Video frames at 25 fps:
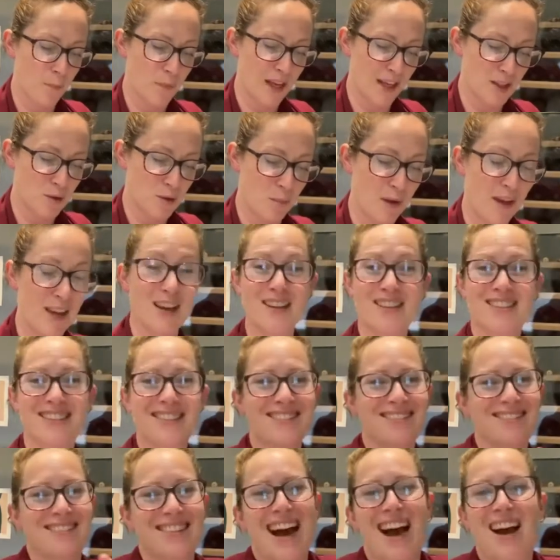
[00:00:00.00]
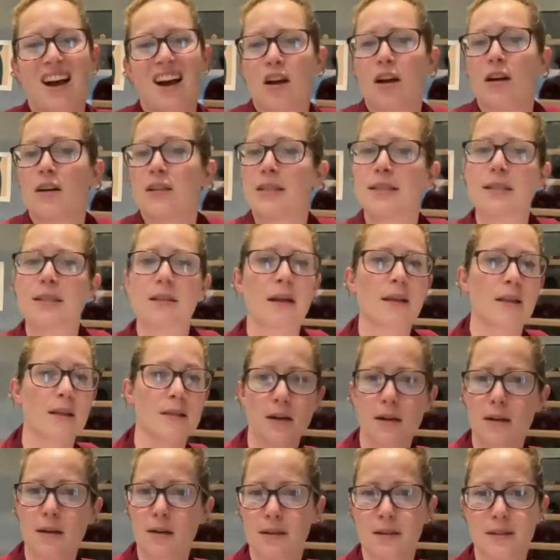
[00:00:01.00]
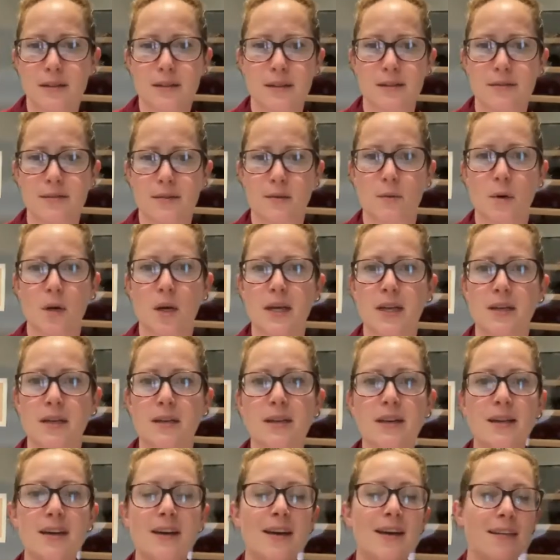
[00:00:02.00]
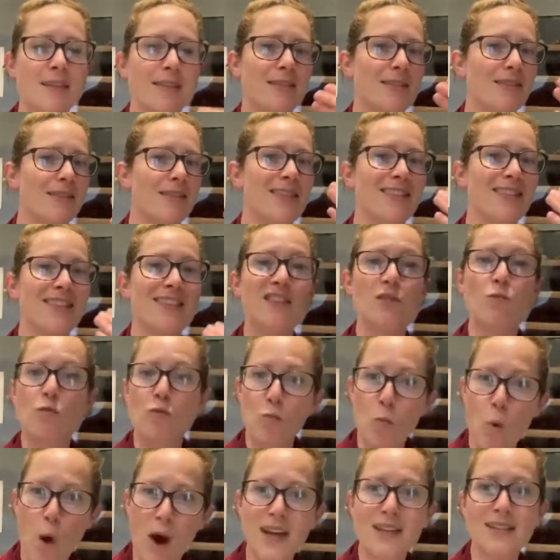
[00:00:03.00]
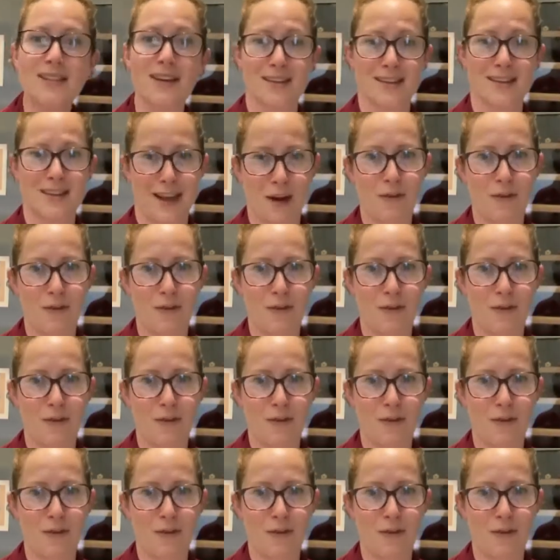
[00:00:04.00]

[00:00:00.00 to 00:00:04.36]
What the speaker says: is because that glass is like the sunglasses for the wine. Wine does